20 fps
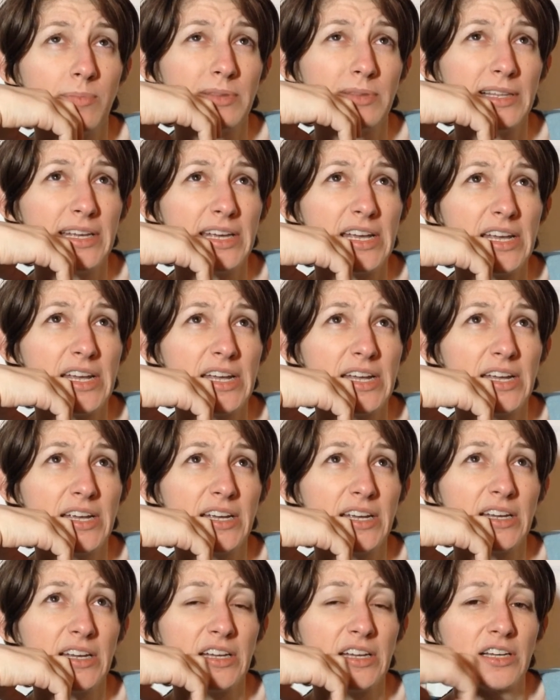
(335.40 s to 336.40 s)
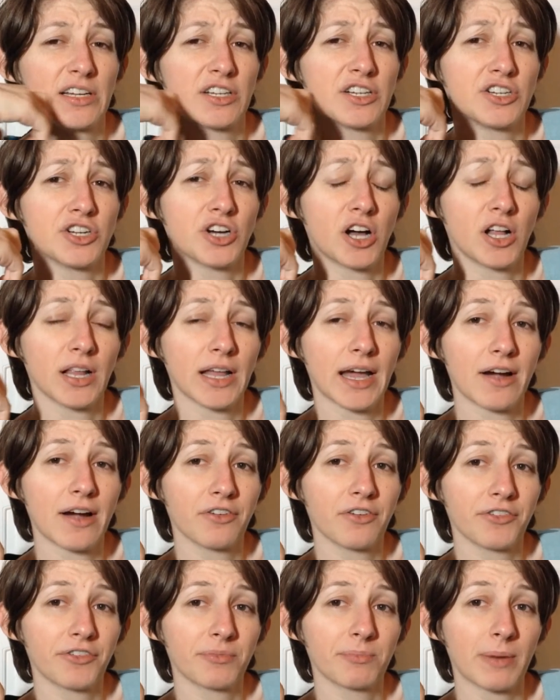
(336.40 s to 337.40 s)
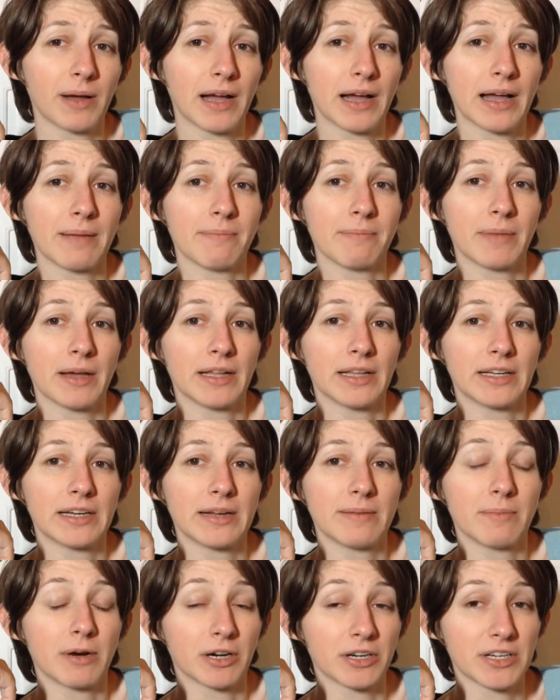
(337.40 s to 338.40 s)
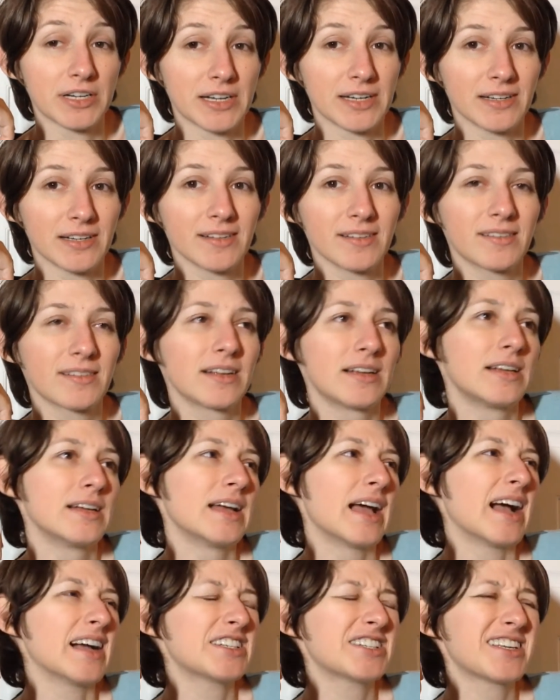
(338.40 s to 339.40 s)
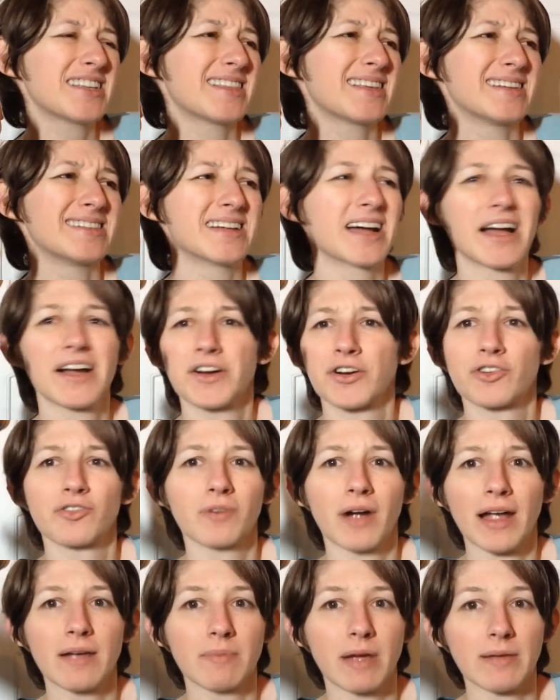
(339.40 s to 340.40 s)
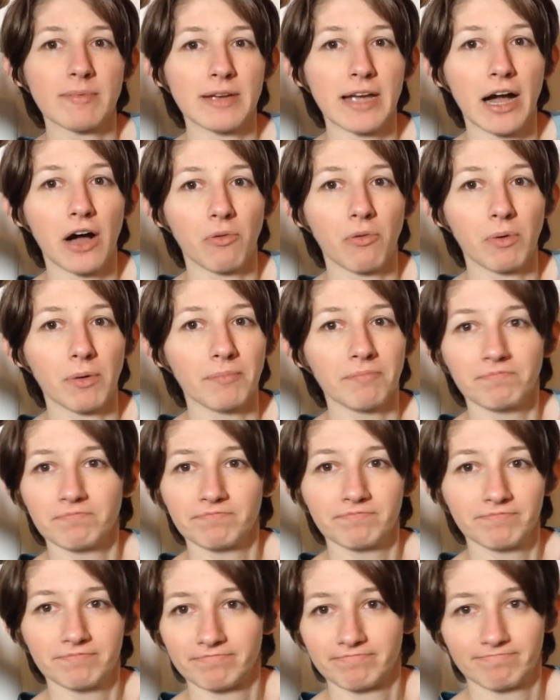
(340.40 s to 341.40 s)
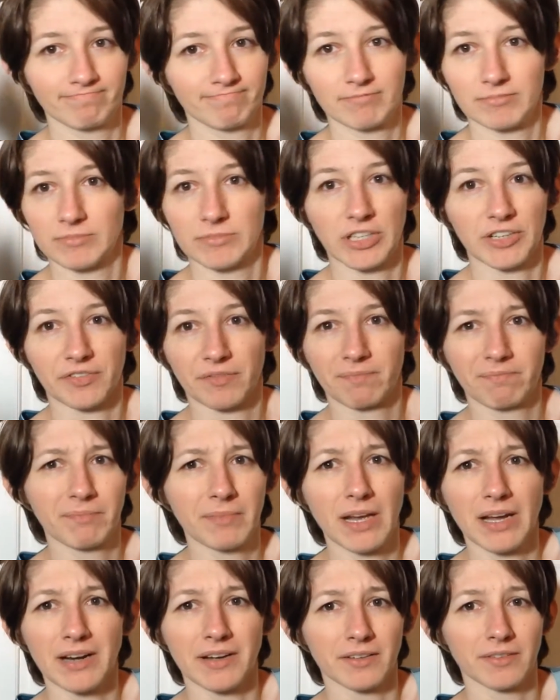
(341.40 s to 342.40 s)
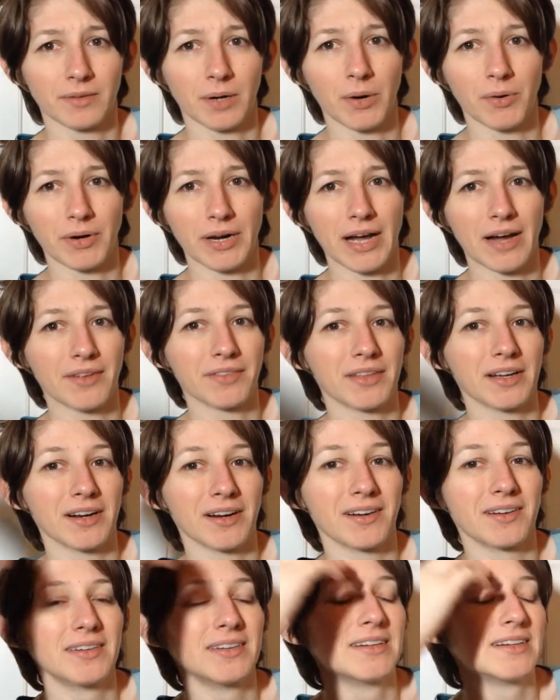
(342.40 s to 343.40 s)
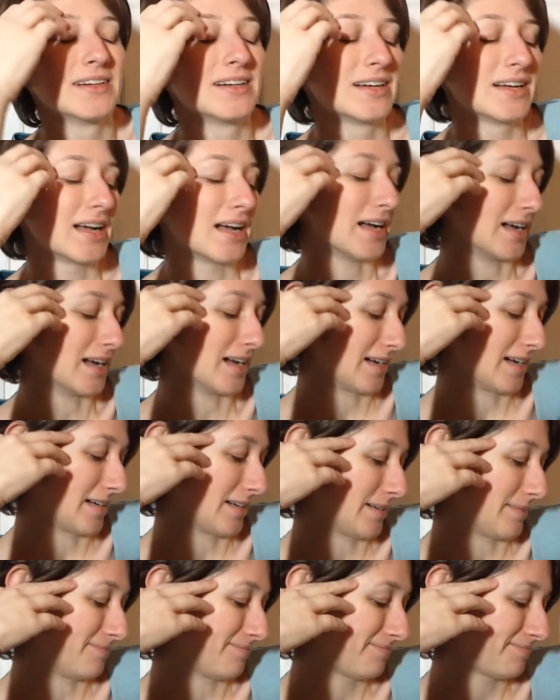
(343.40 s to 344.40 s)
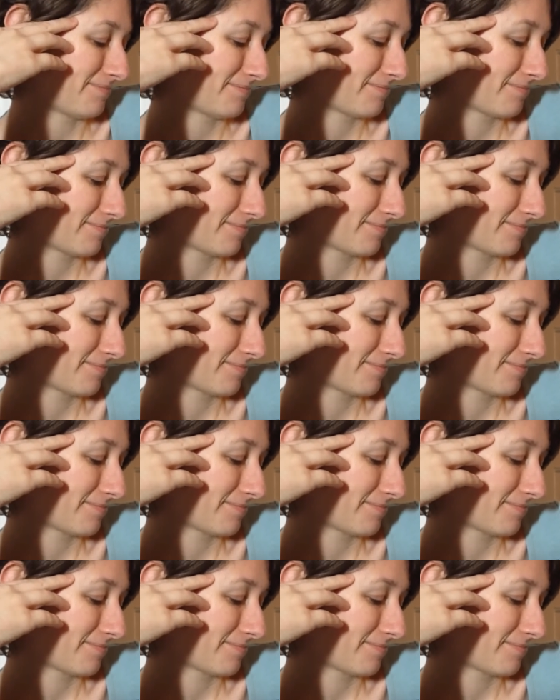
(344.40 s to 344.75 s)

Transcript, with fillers: probably Dollhouse by Melanie Martinez. Actually, the entire Crybaby album. Just gonna throw it out there. Um,